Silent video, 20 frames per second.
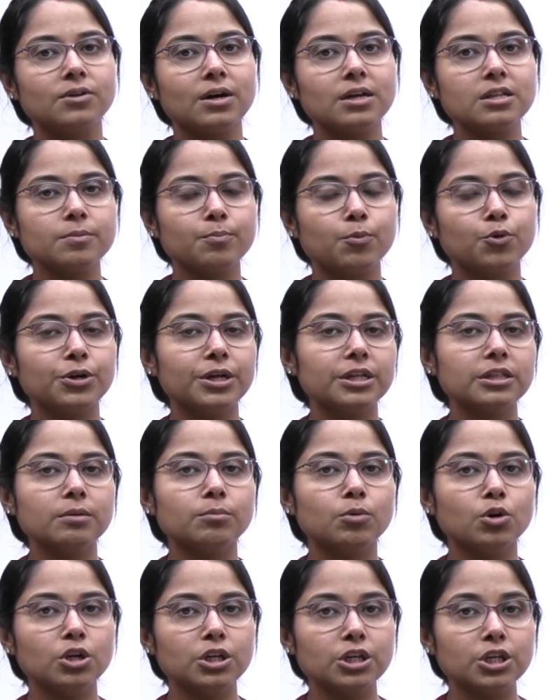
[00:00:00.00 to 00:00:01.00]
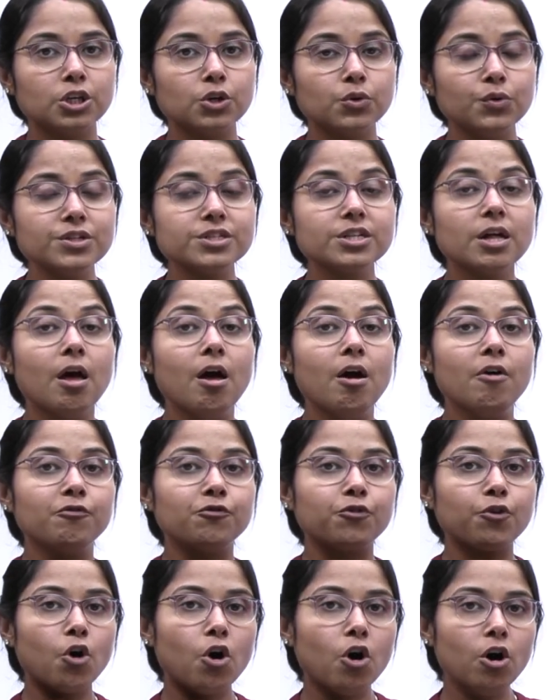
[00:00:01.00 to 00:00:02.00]
transporting the molecules
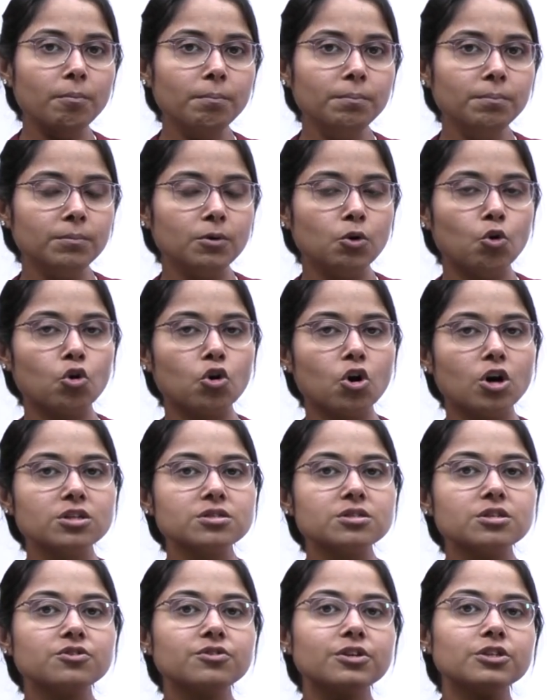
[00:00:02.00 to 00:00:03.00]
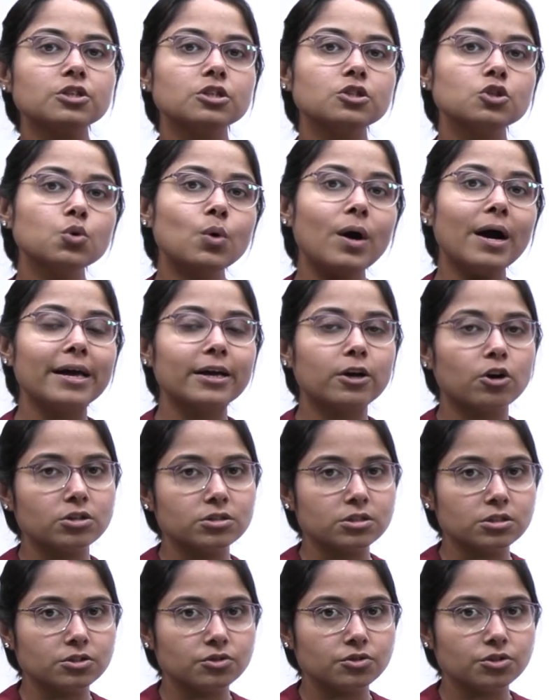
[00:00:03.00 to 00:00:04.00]
from low concentration to high
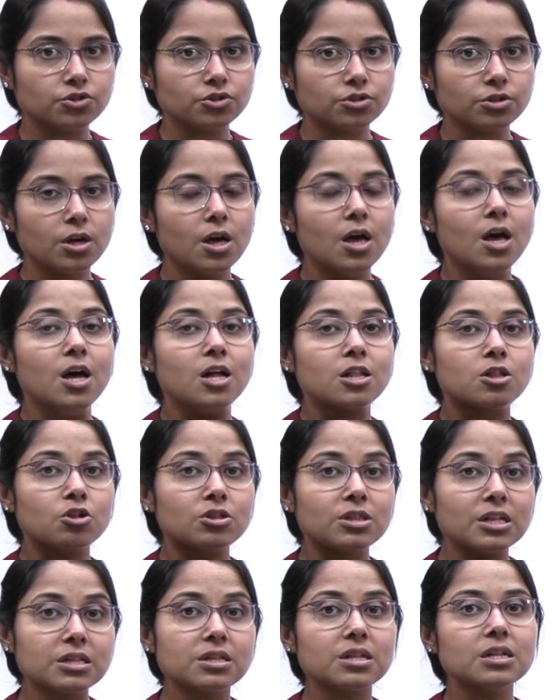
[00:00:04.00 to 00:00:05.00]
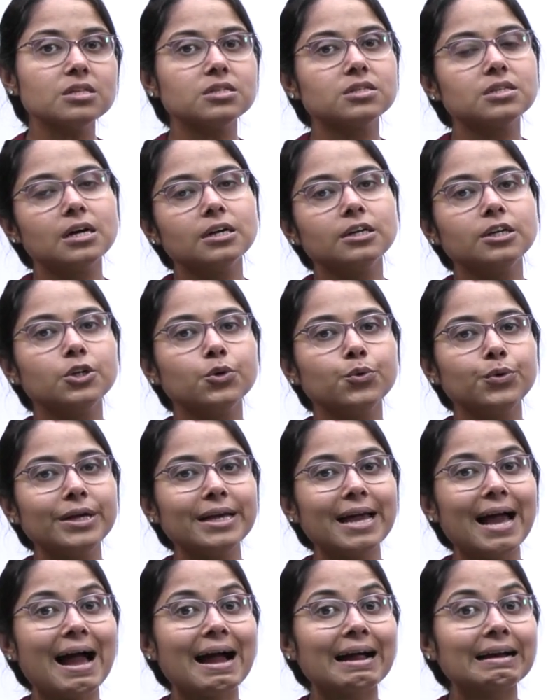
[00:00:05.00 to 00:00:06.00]
concentration. So this is done
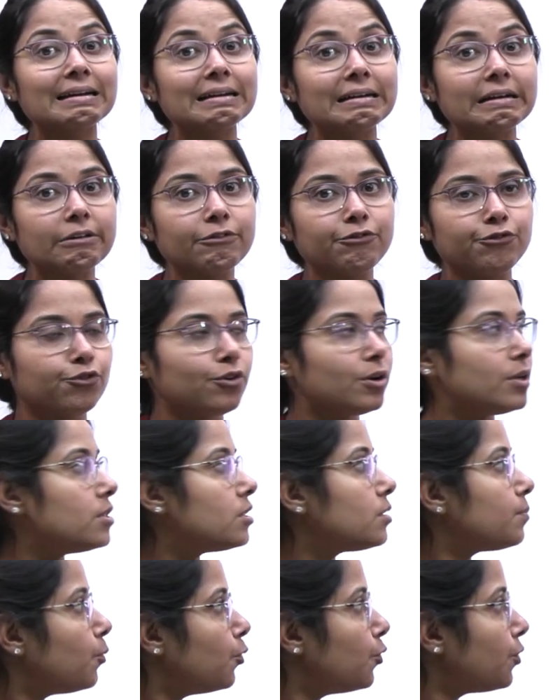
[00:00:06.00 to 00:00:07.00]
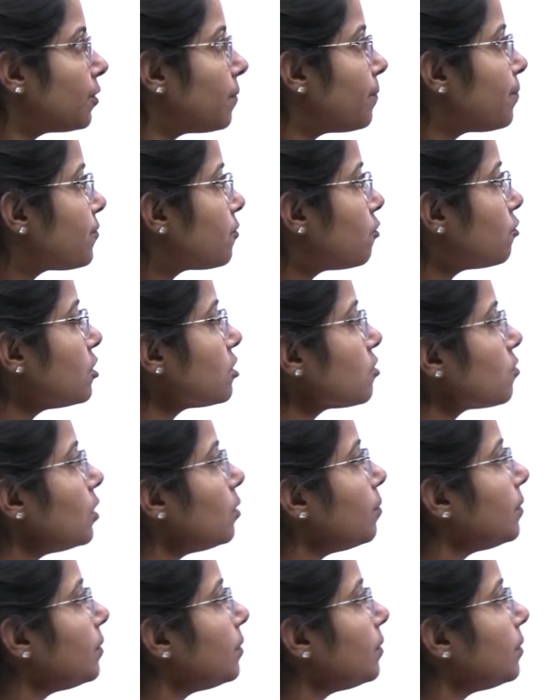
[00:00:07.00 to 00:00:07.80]
during active transport. So this will